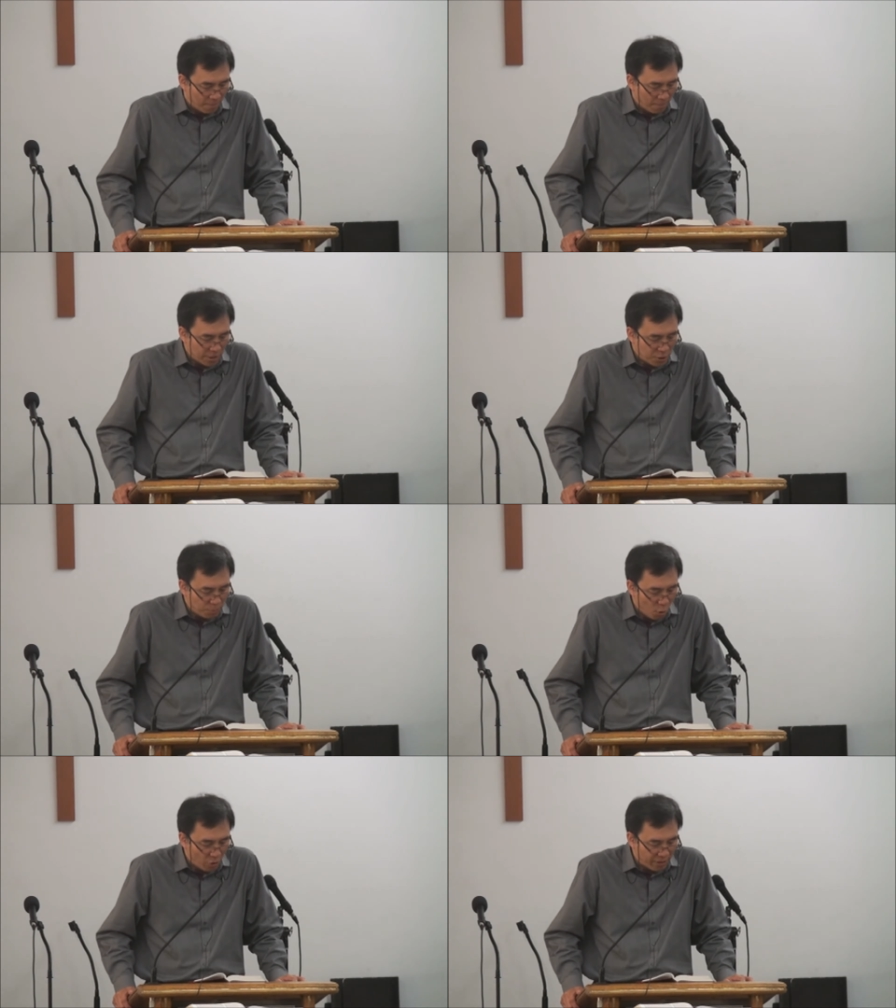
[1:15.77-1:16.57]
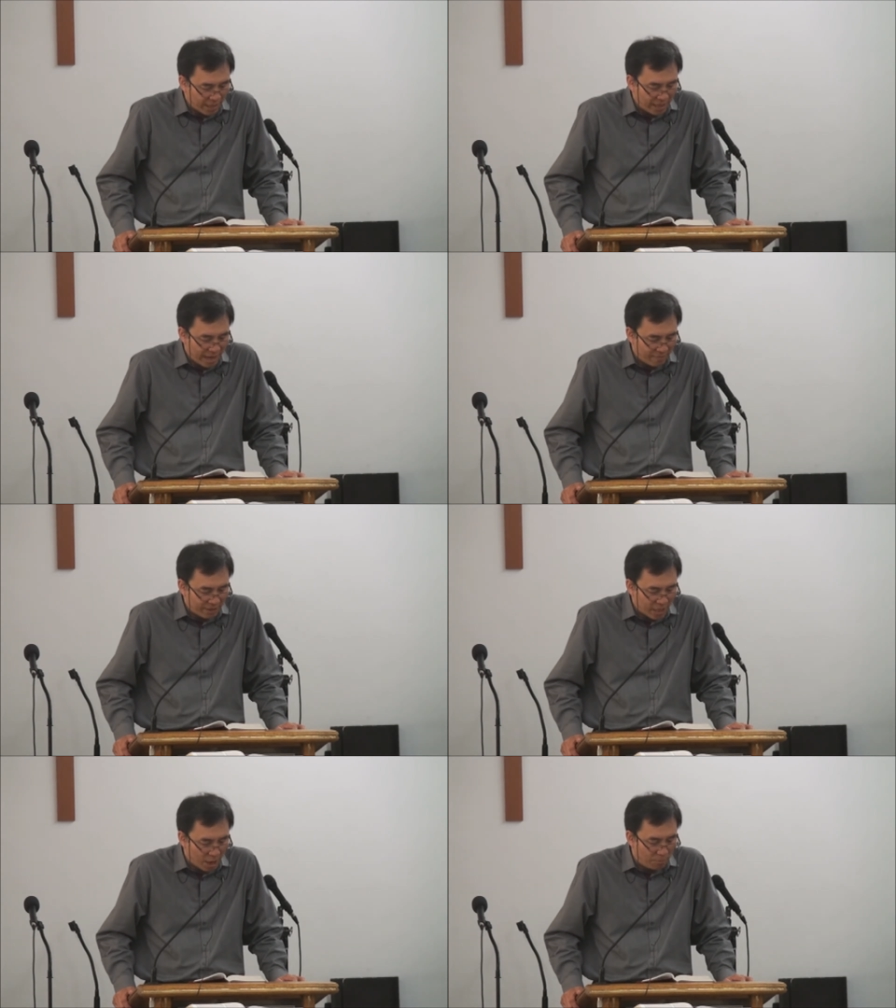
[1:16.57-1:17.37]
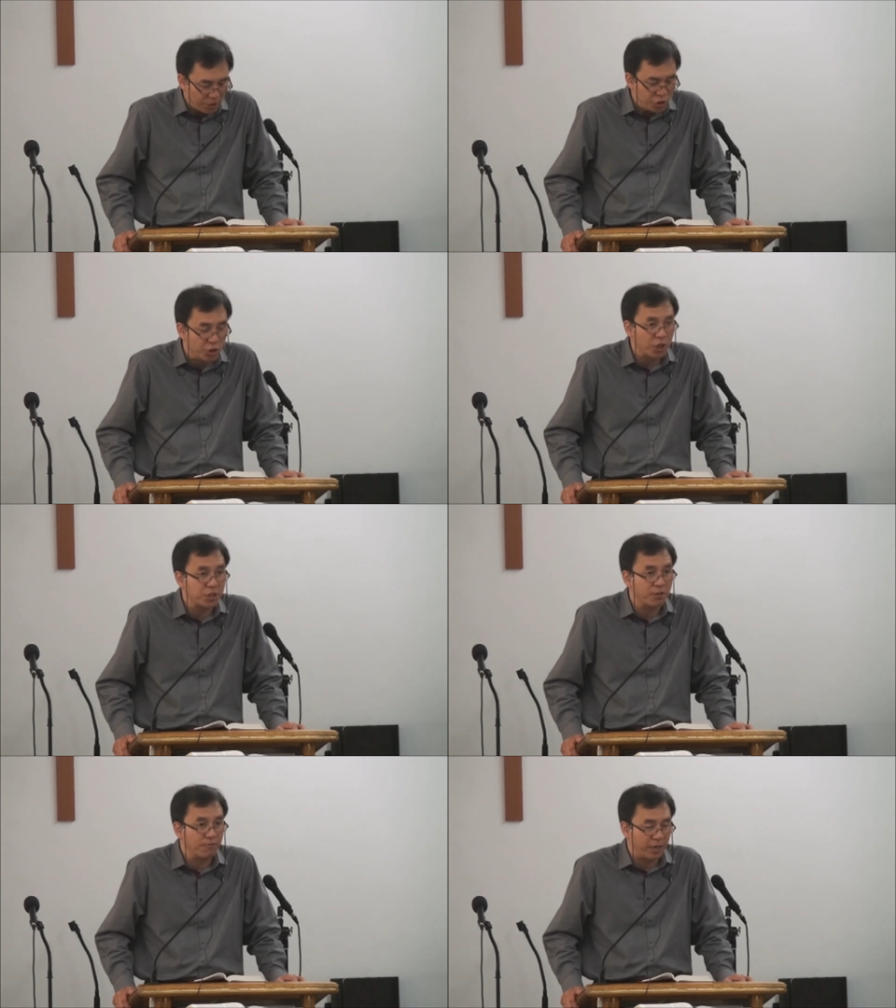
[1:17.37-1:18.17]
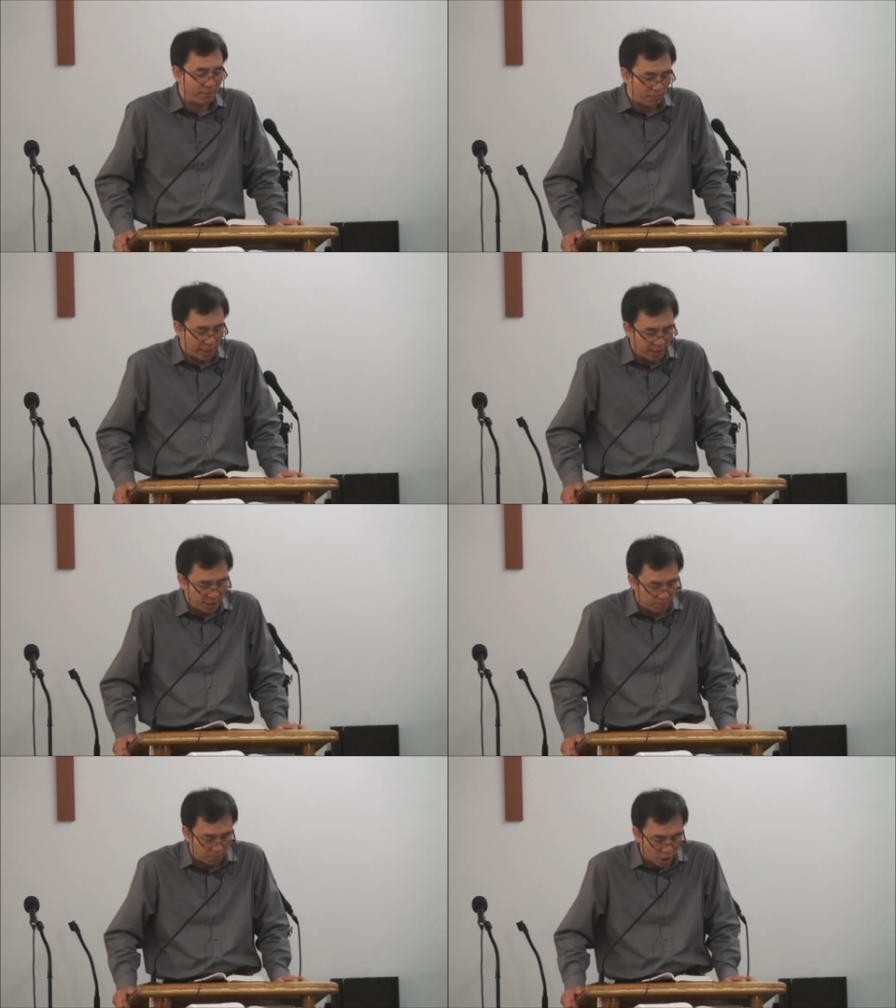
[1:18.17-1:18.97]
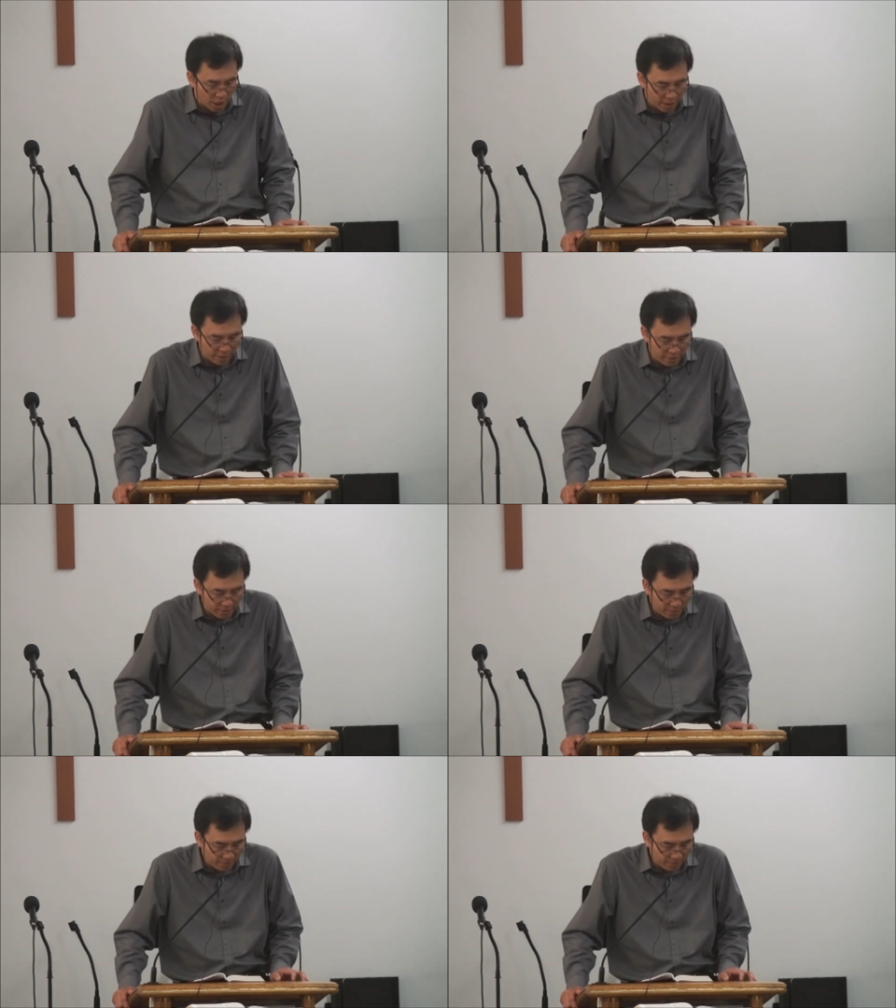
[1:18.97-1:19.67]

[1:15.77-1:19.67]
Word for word: Much more than having now been justified by His blood,